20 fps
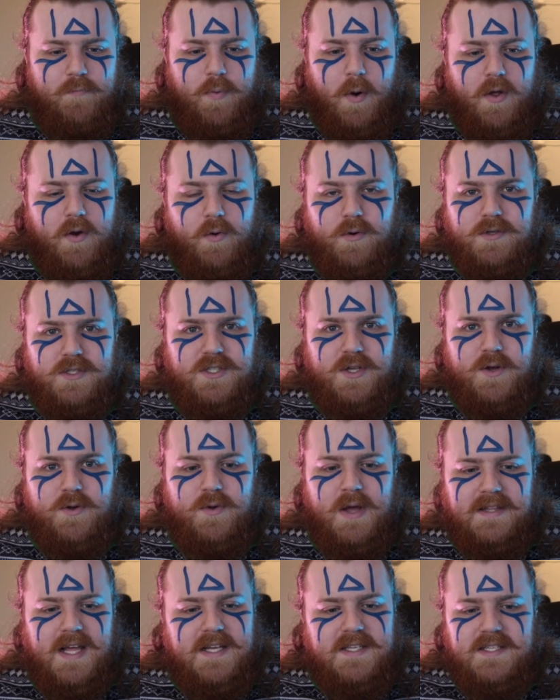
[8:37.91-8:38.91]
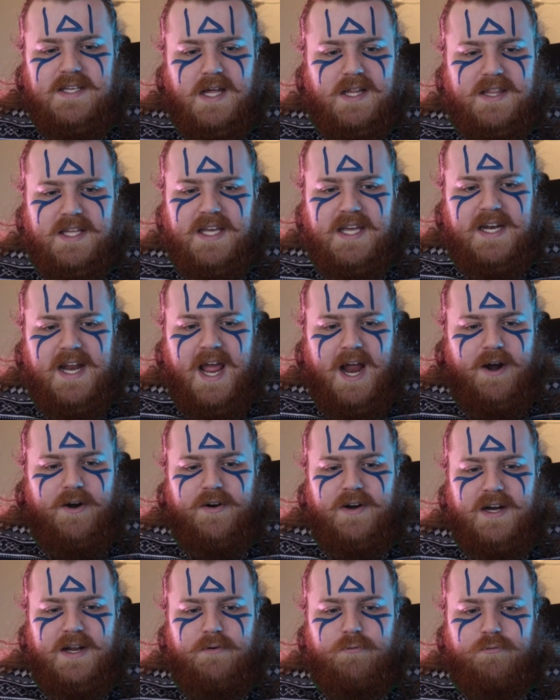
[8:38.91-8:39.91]
But also, there's nothing
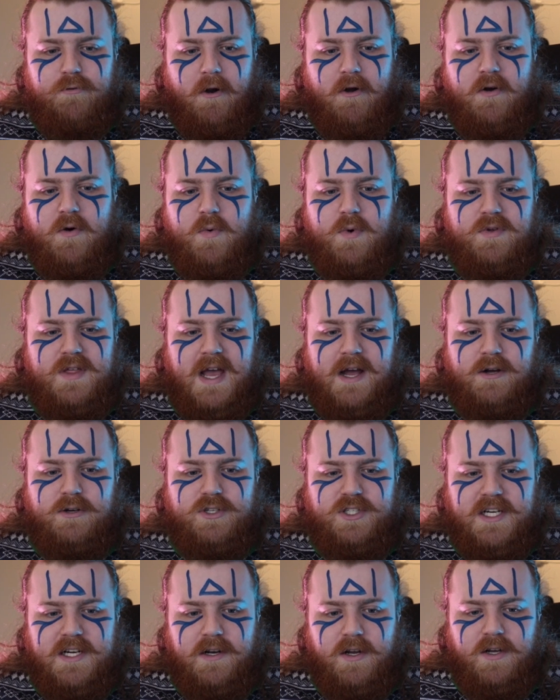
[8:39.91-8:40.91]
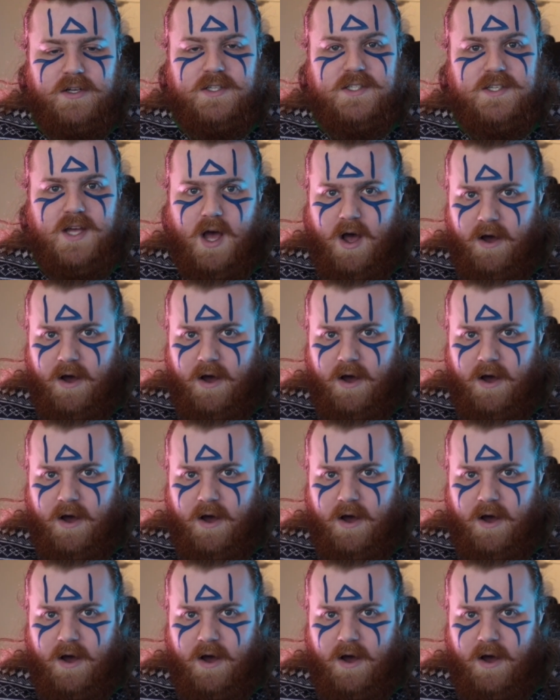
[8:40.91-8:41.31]
inherently wrong with how she looks,